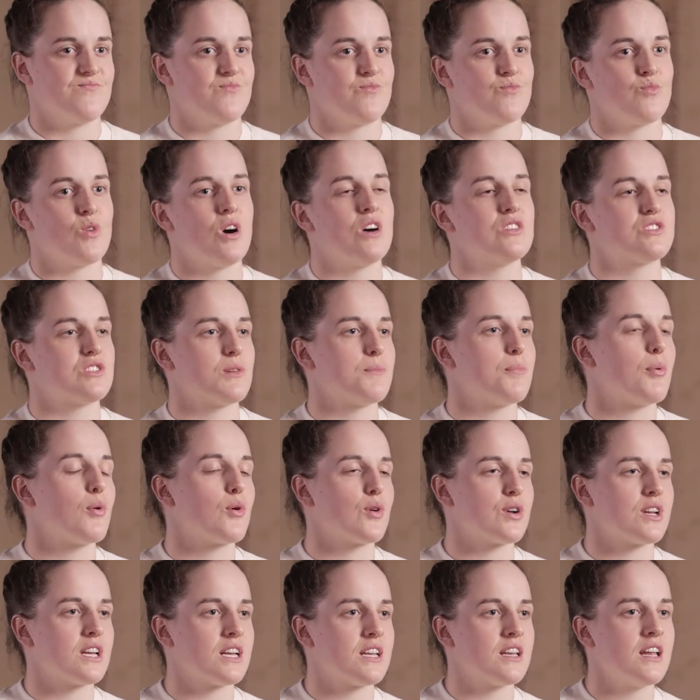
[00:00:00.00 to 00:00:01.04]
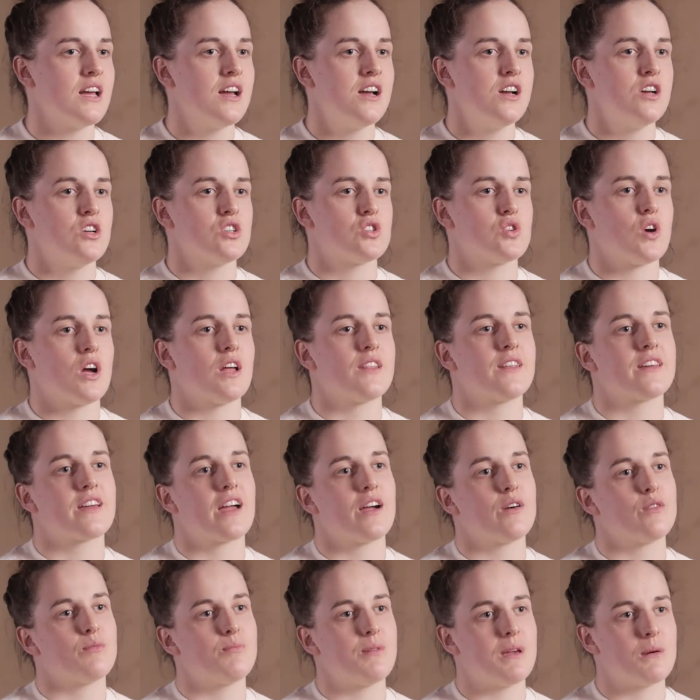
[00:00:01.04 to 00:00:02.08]
well supported. So I think
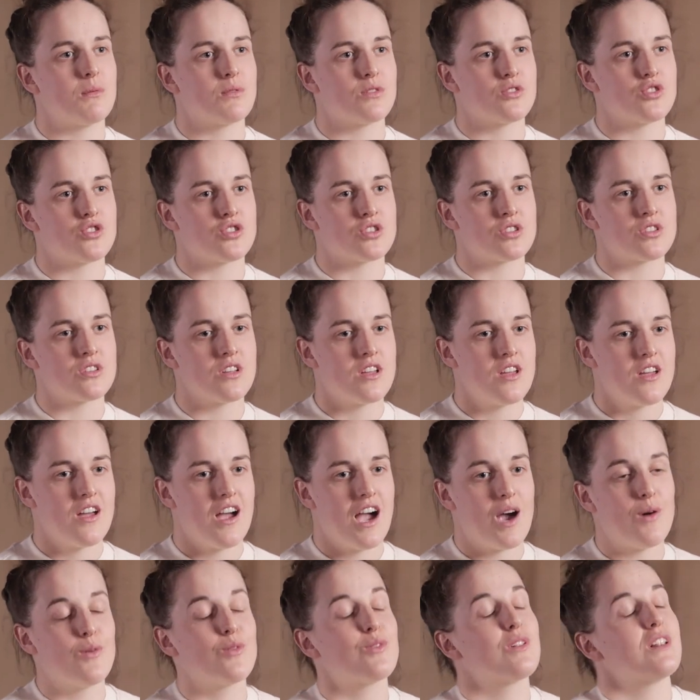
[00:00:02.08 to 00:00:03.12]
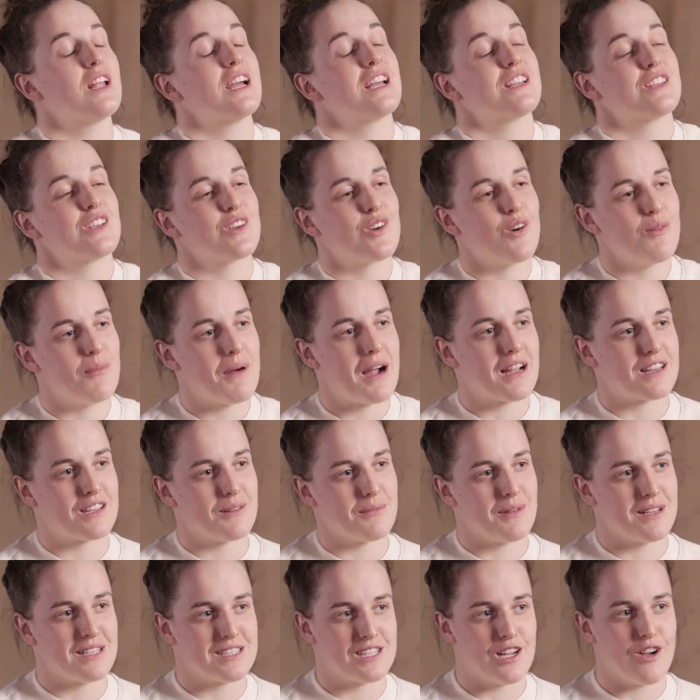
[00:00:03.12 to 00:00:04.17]
I would be able to just I would like to go back to
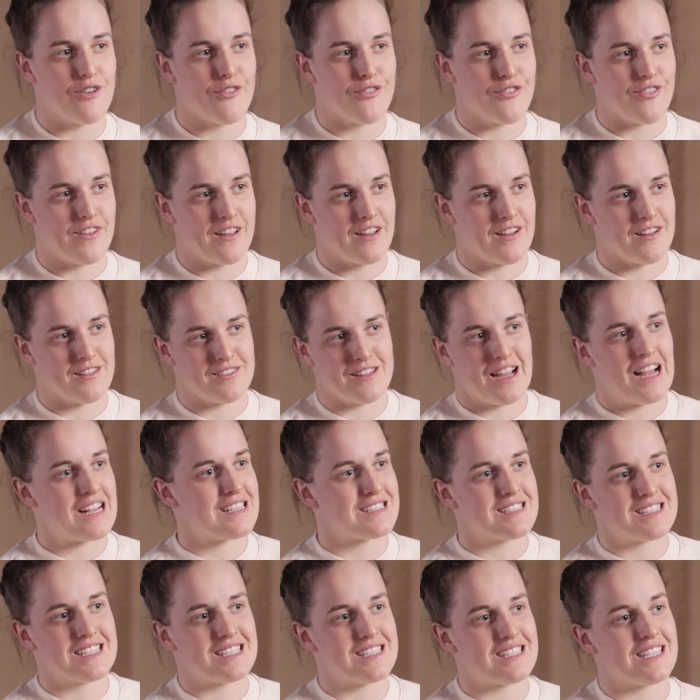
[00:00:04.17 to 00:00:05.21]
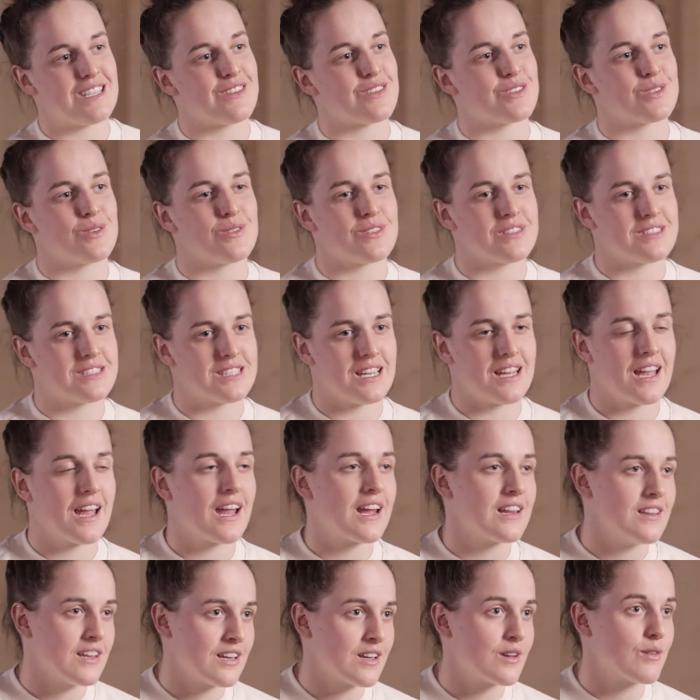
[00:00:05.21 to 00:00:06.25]
myself uh, at 16 years old and say,
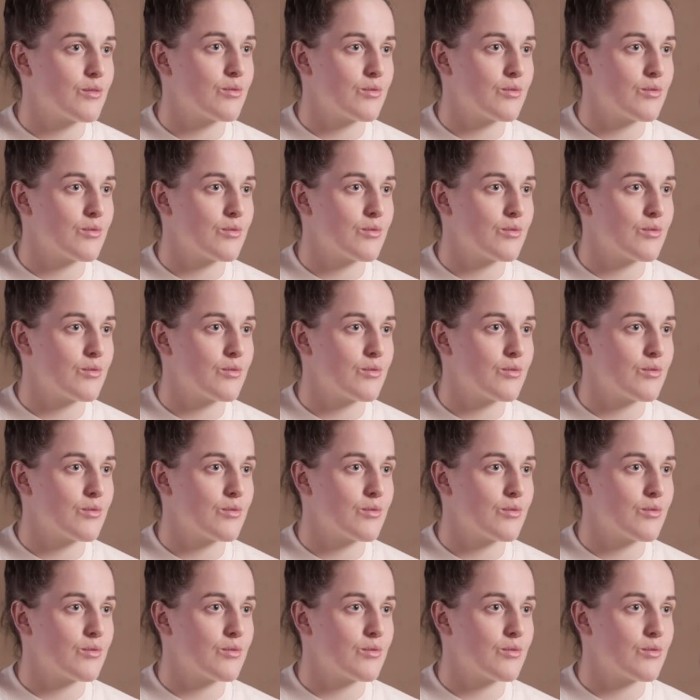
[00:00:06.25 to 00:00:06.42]
hey, like,